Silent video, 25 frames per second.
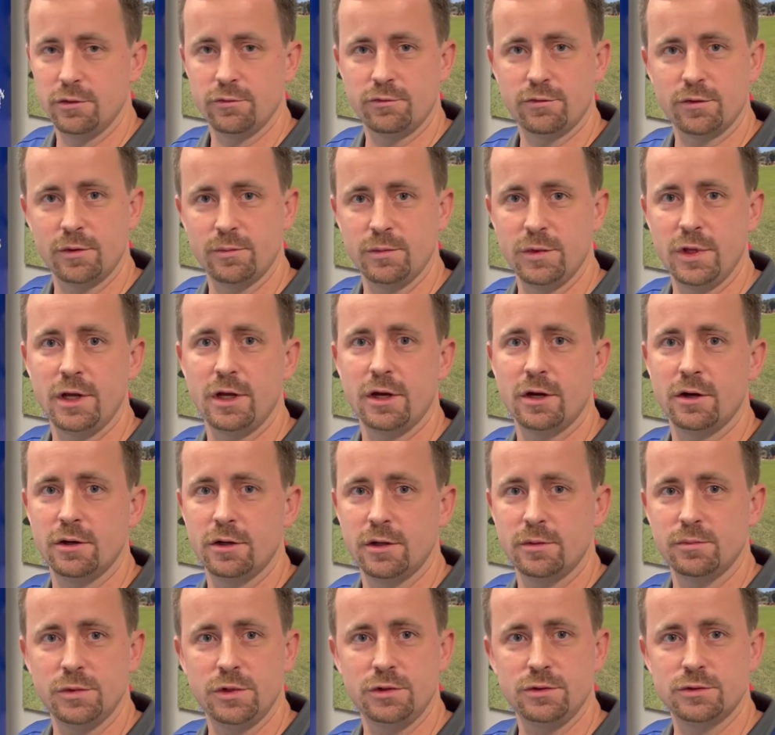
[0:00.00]
From there,
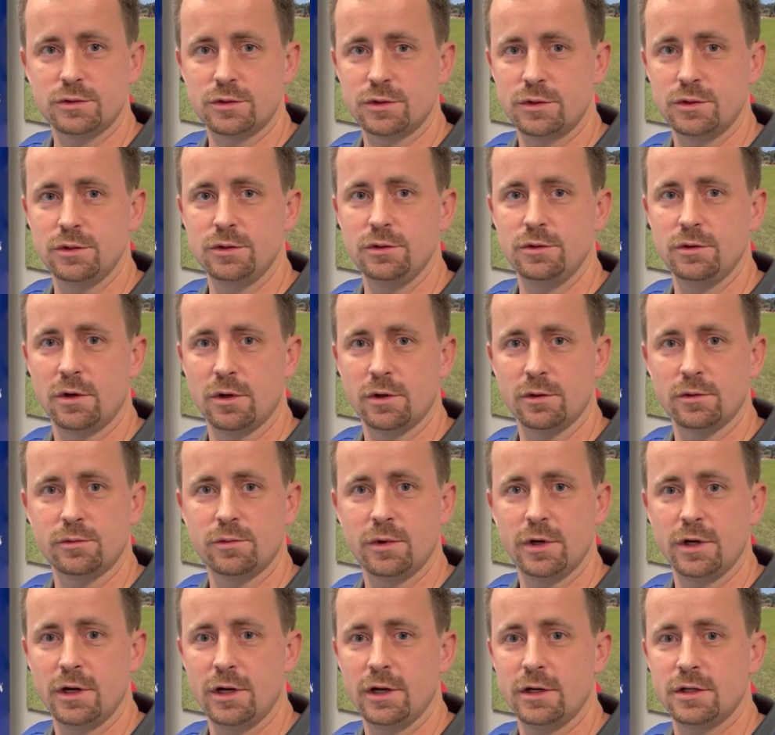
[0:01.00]
it moves through our
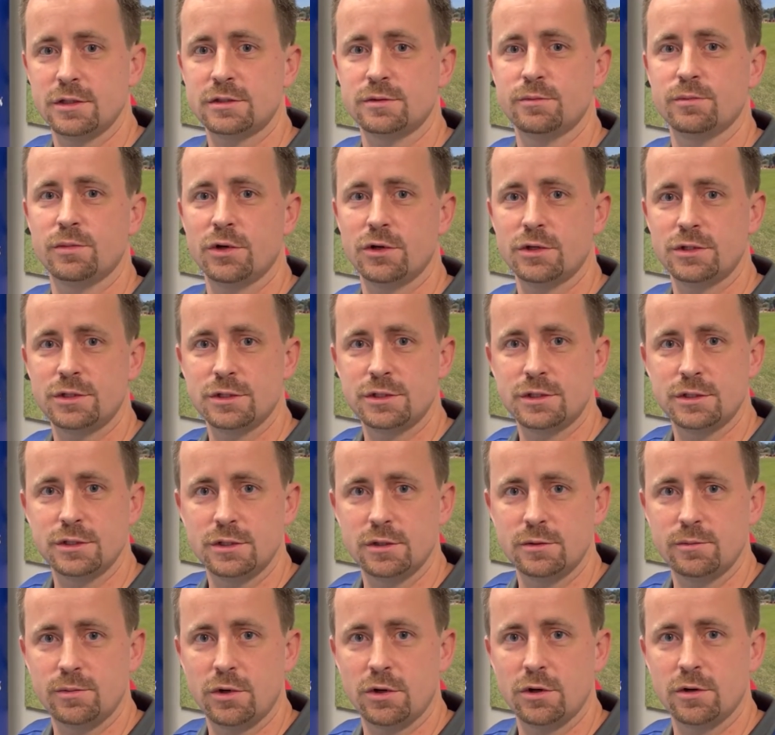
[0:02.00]
warehouse and
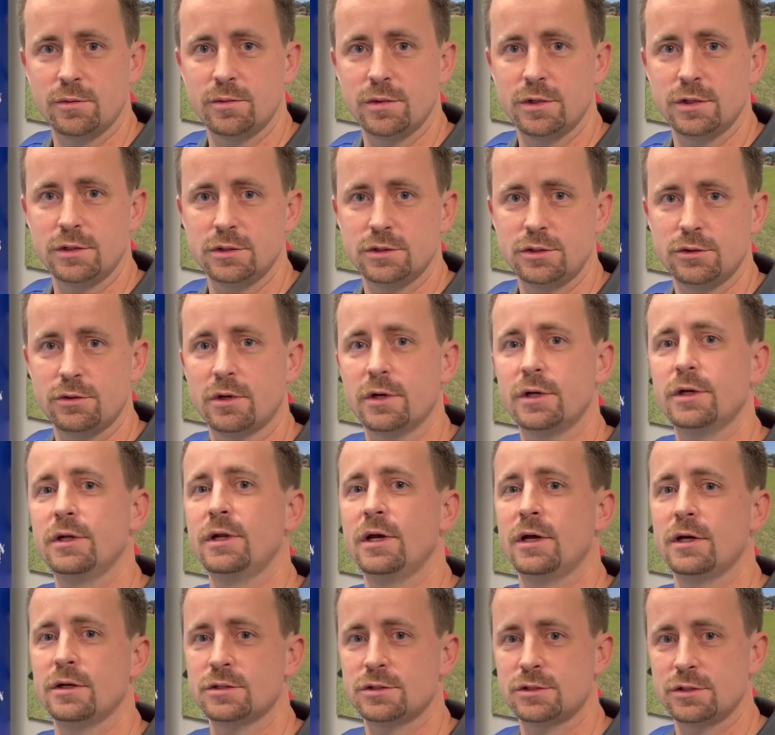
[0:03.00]
purchasing department to our
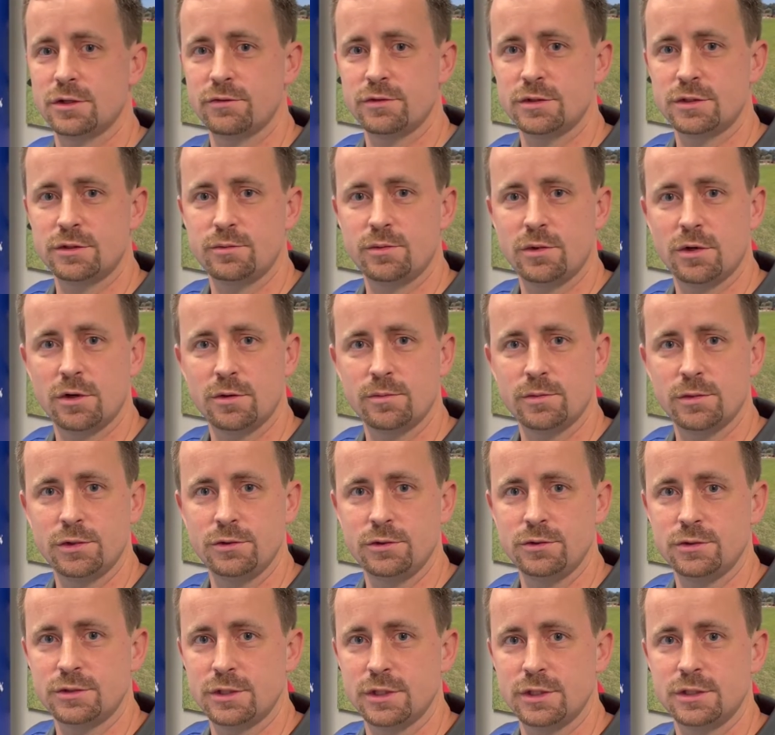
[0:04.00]
in-house service
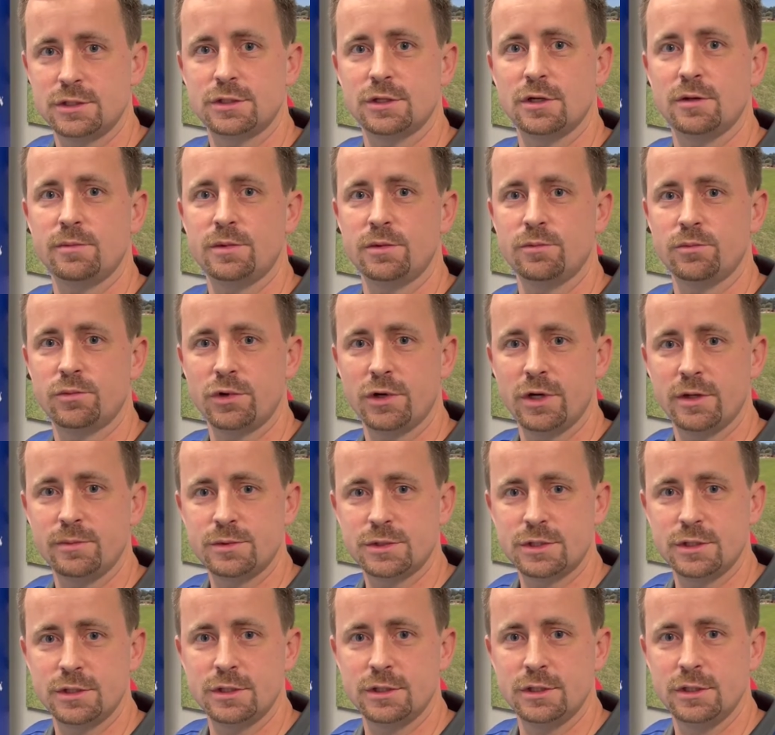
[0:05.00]
department who sets up and
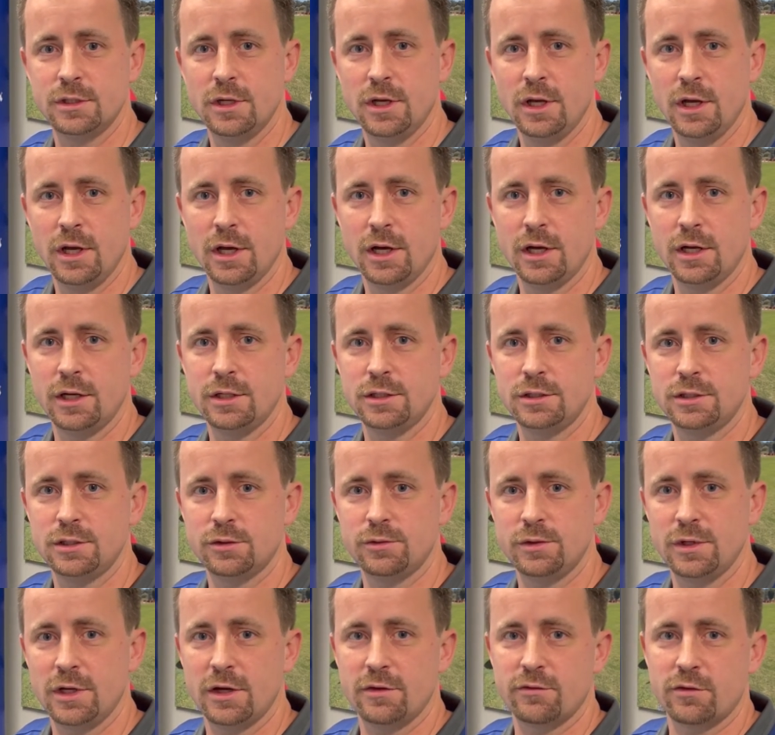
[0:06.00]
preps it
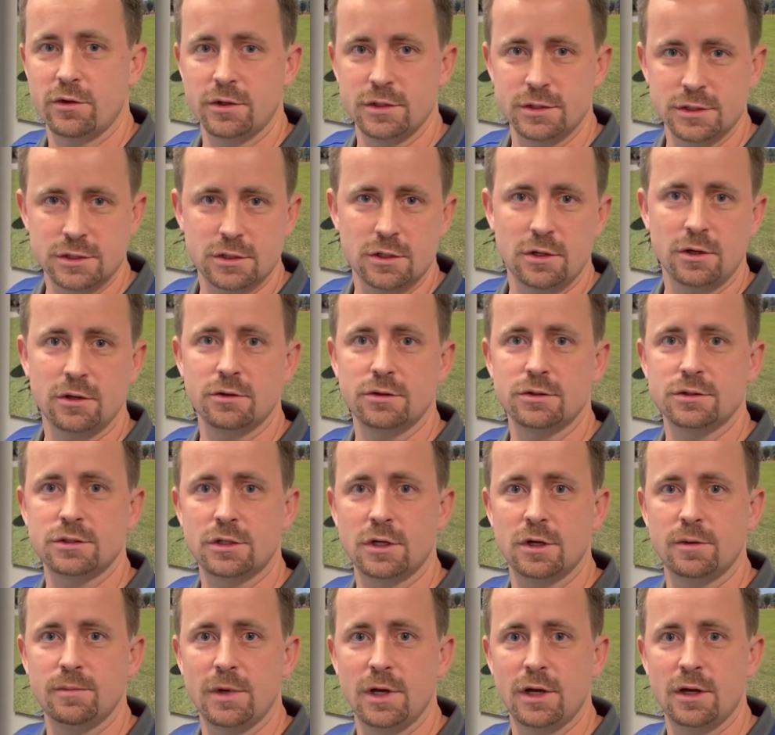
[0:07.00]
until we have our installers
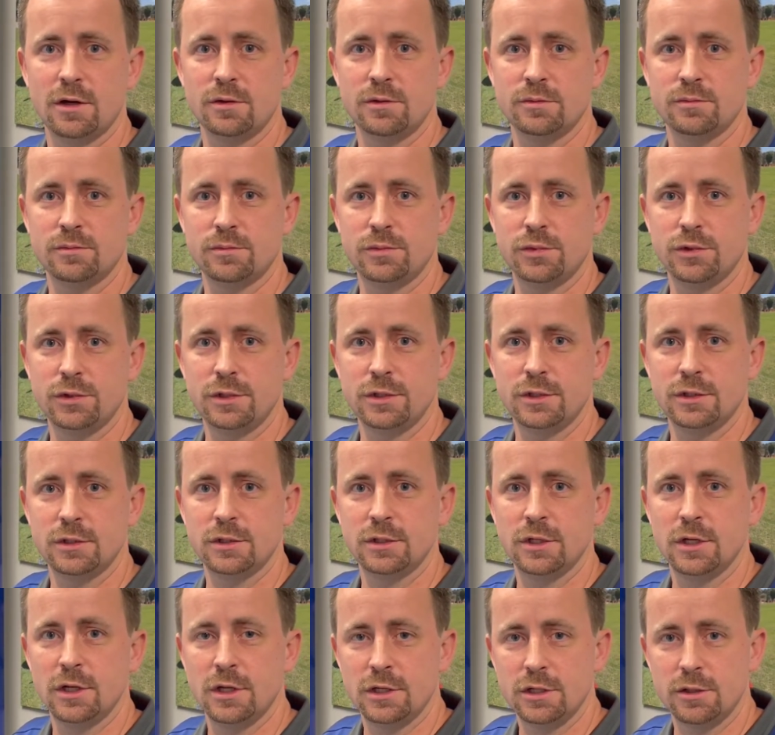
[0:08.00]
come out and put
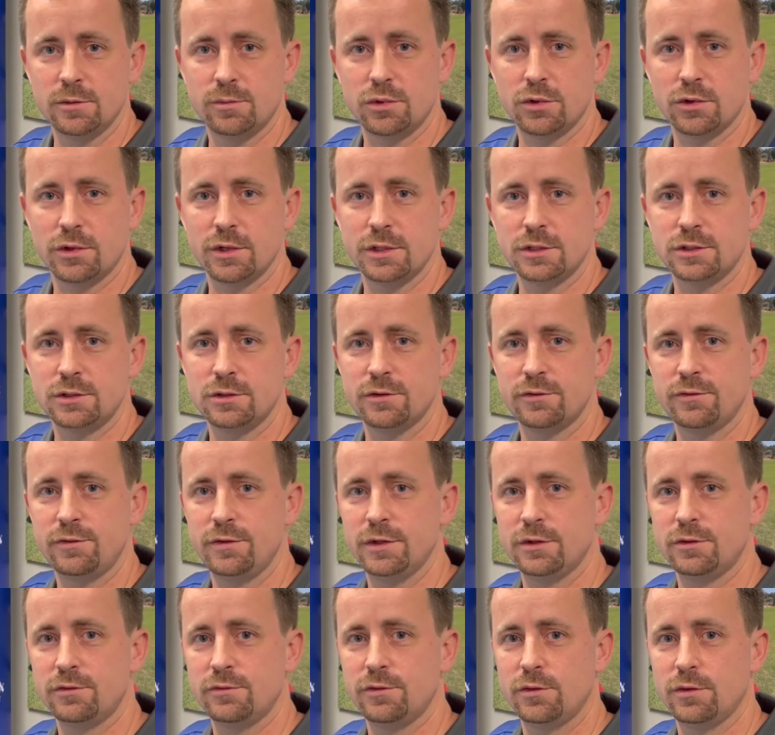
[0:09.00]
it deploy it to the
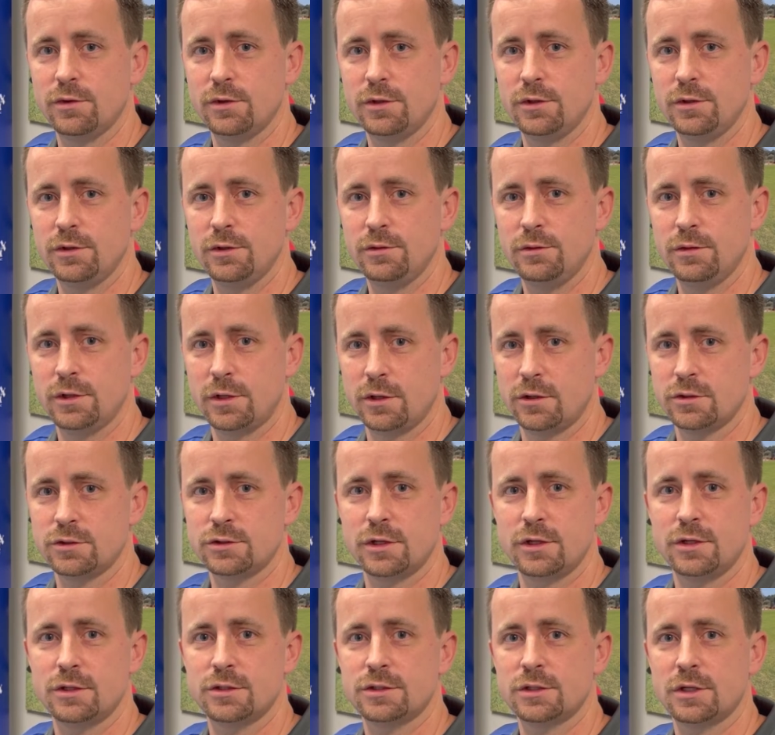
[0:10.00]
field for you, and our
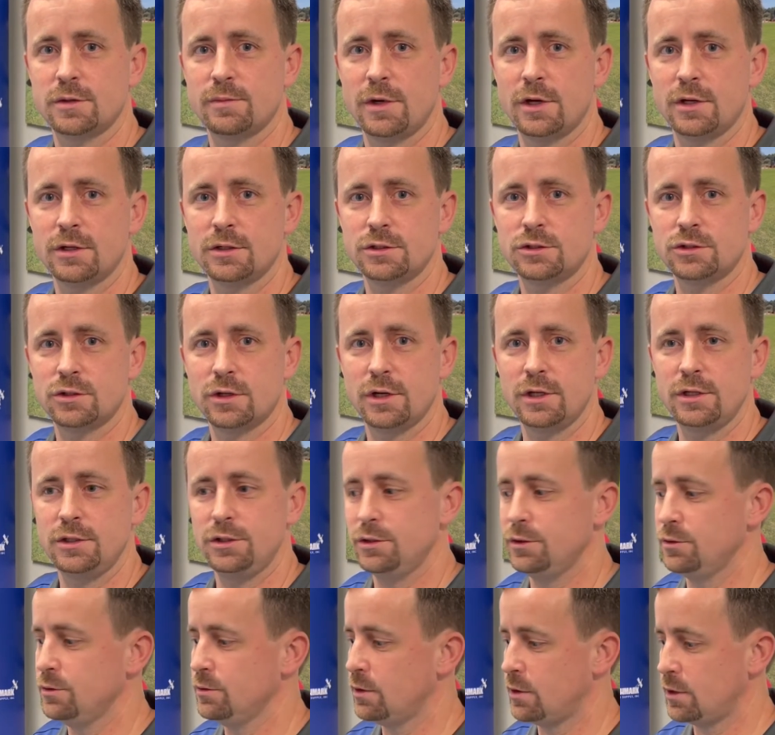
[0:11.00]
trainers come out to train
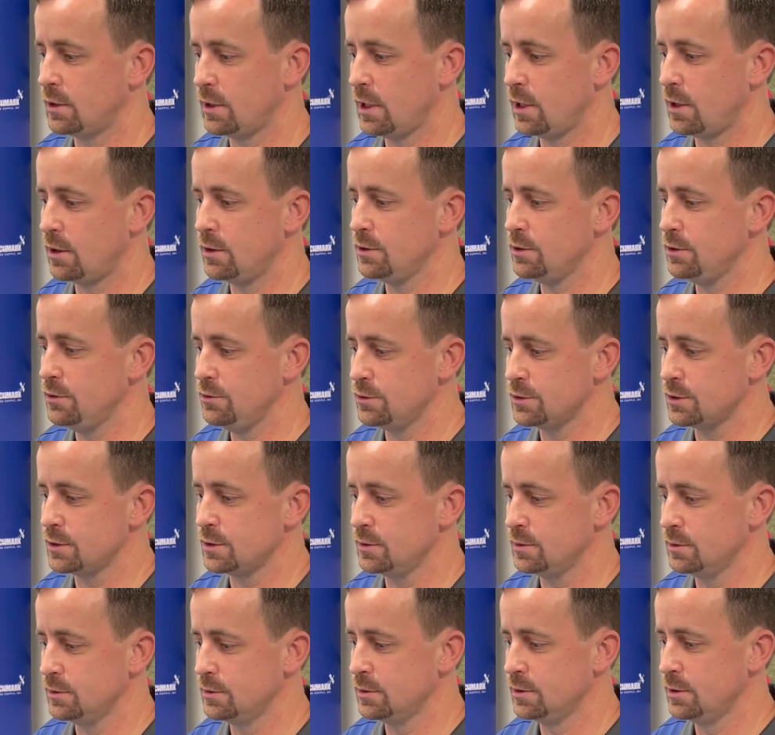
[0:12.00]
you on how to use
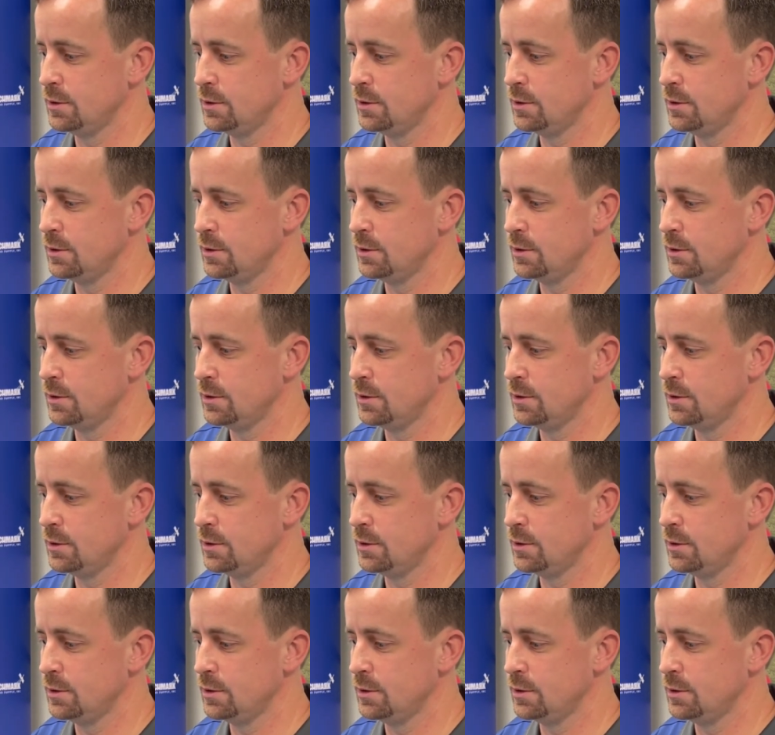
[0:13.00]
it.